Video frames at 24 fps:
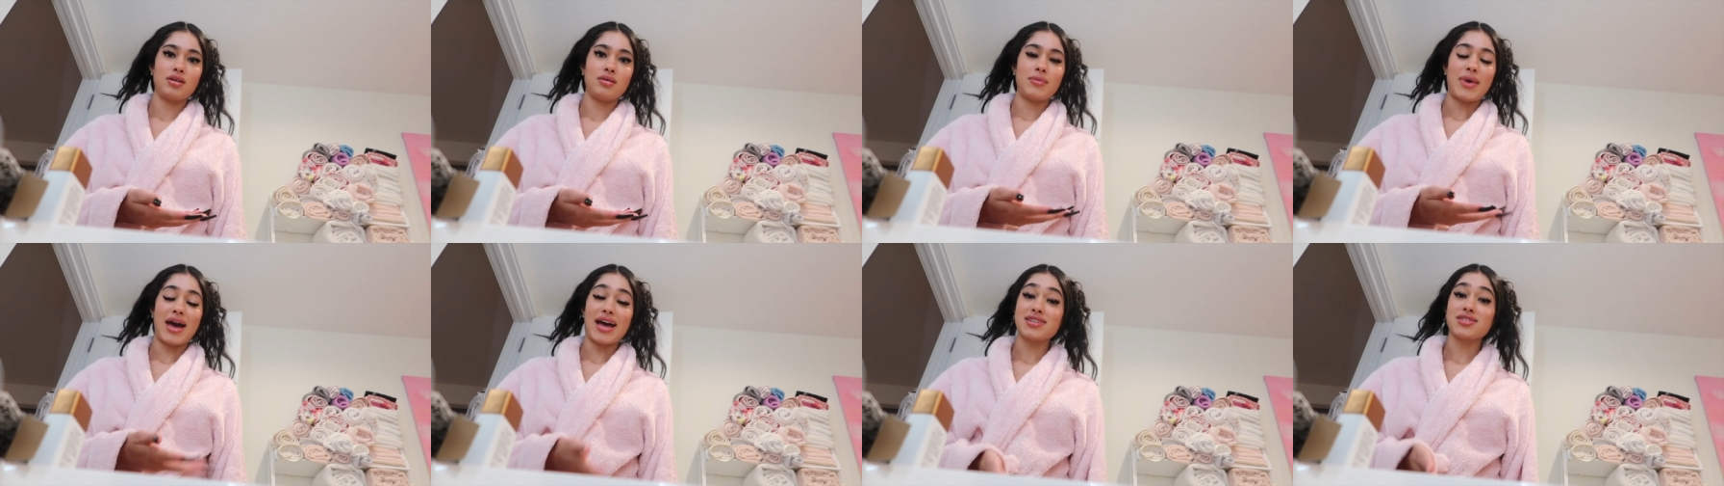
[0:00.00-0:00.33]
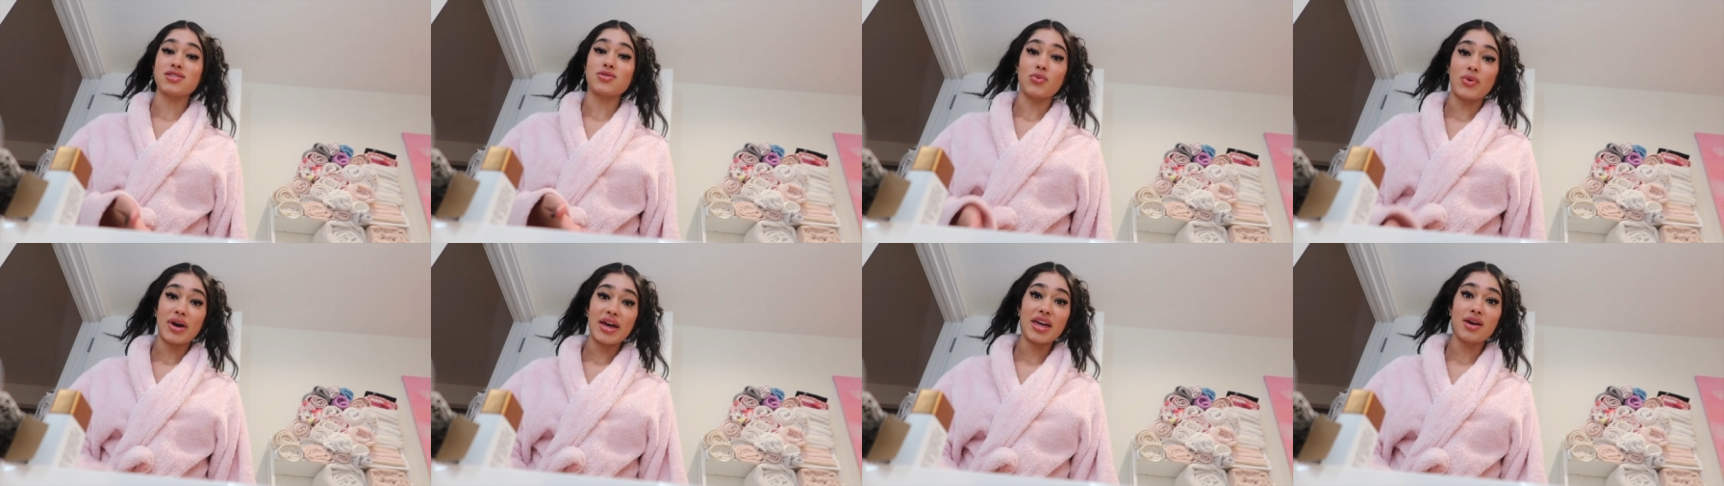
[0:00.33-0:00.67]

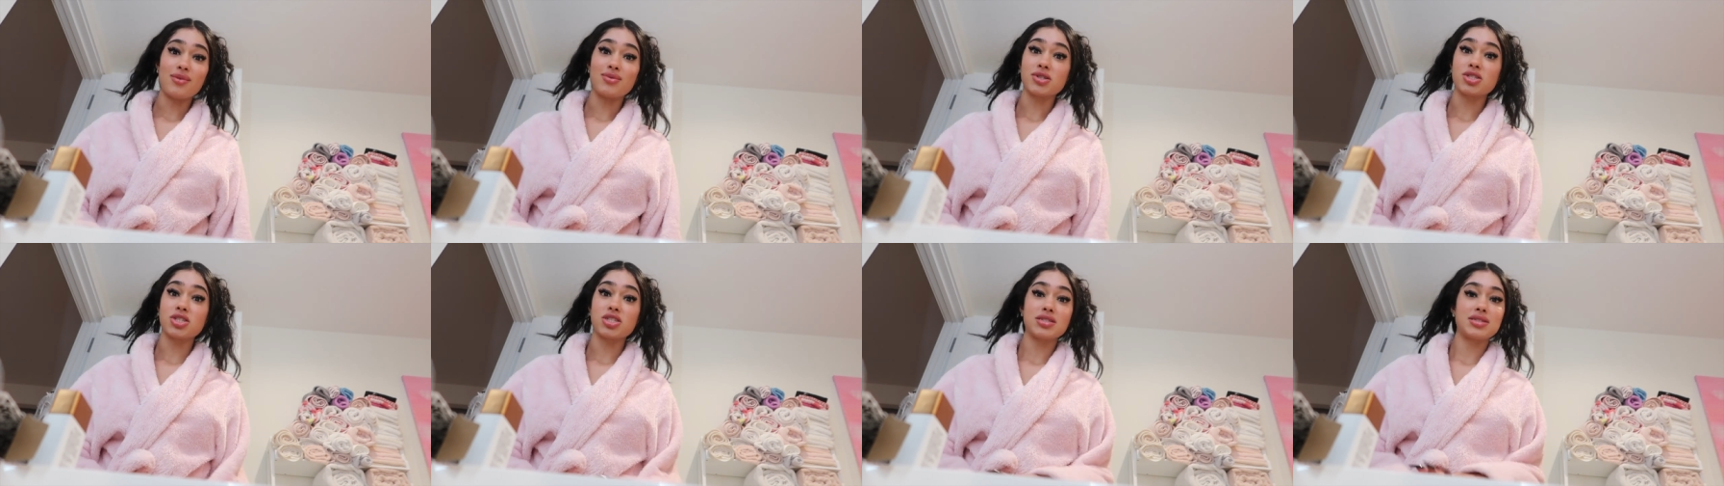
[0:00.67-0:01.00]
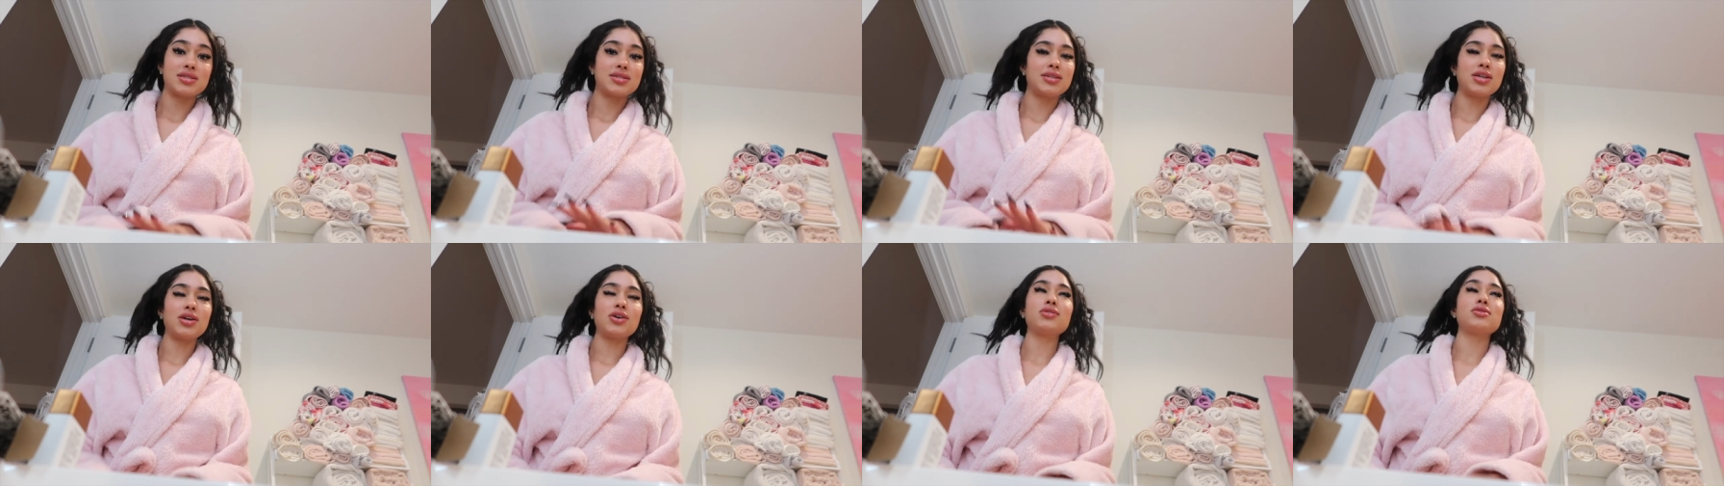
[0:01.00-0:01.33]
passed away which is
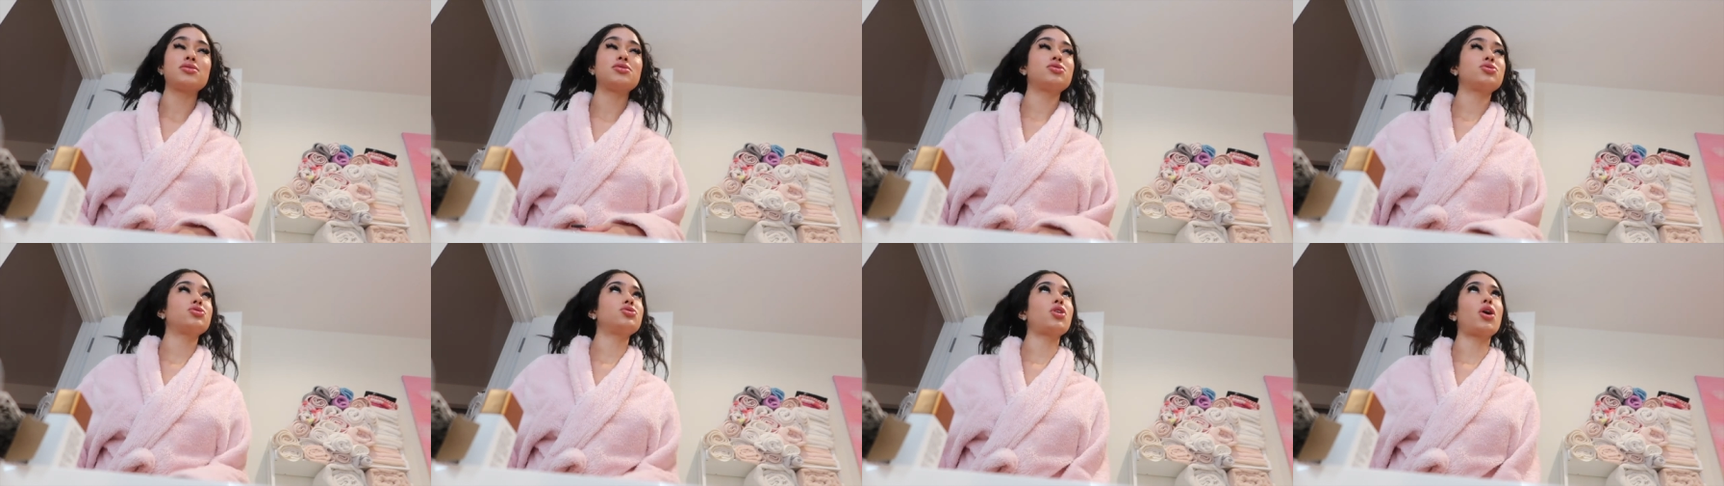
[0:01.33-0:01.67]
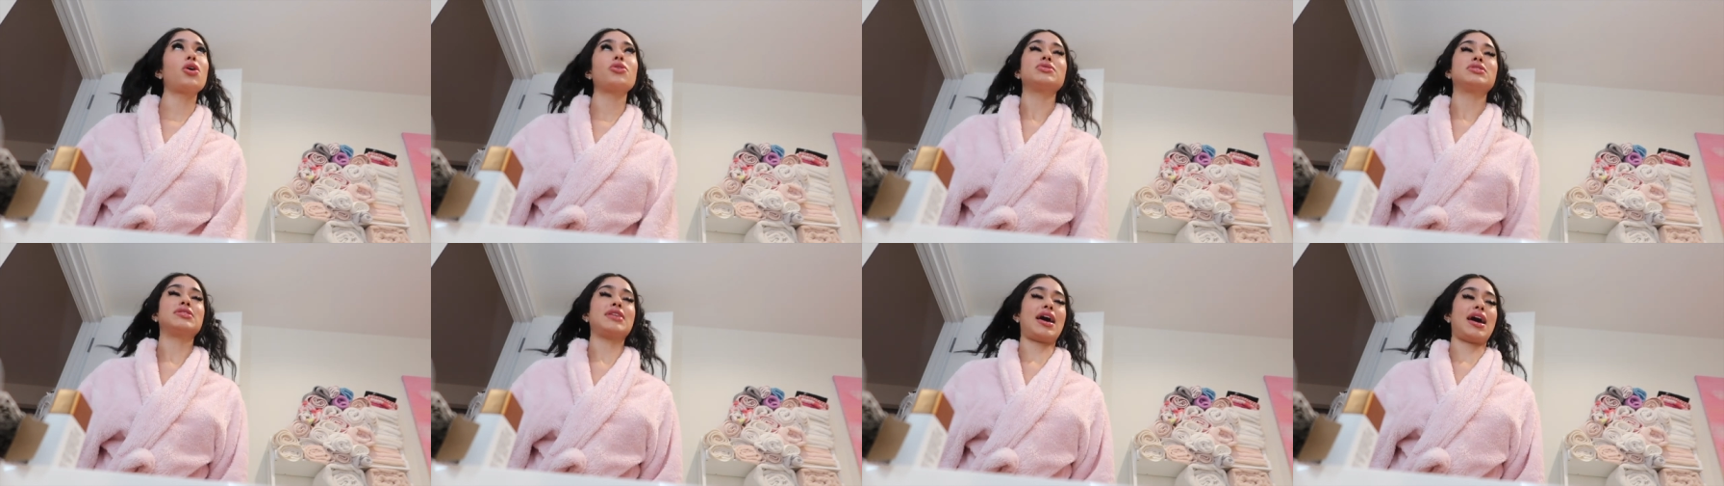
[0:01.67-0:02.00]
still
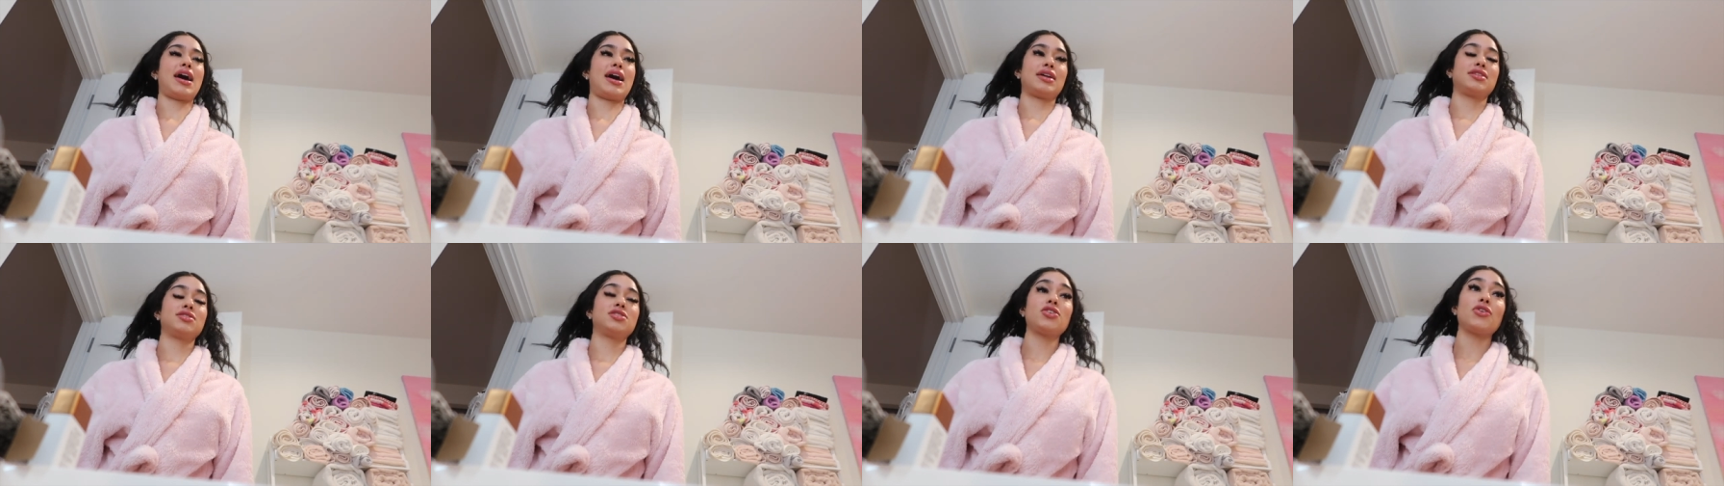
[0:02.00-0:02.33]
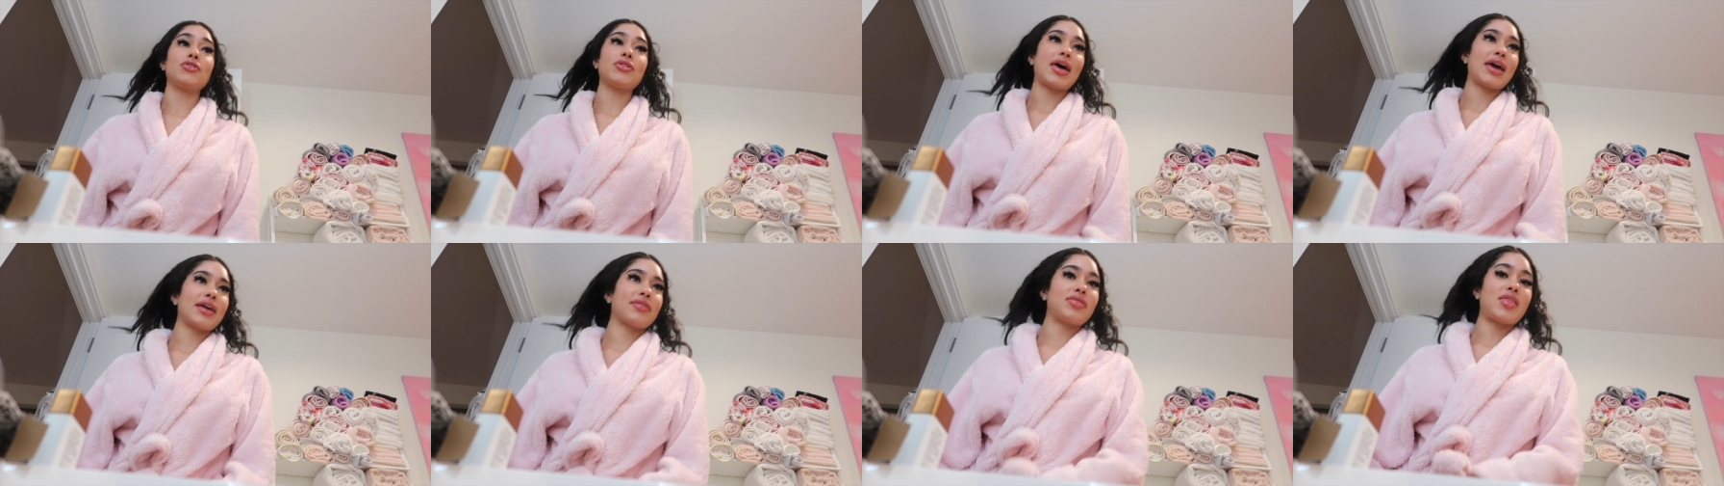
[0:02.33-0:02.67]
so sad so
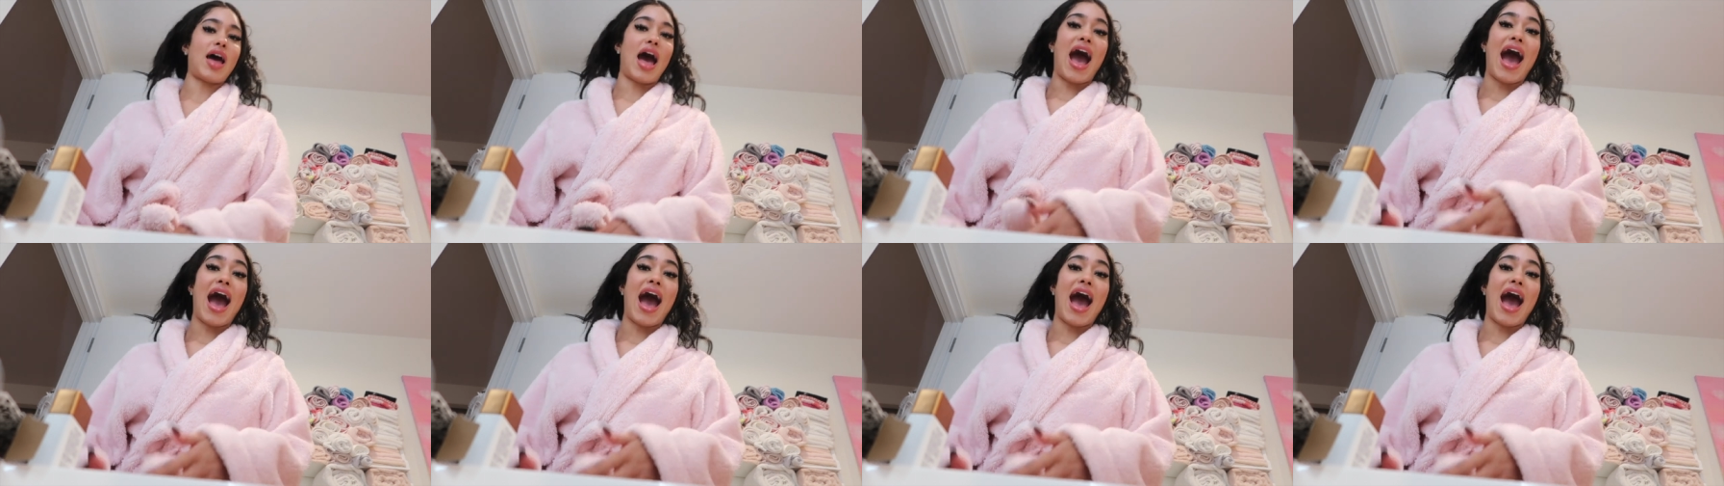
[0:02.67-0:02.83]
like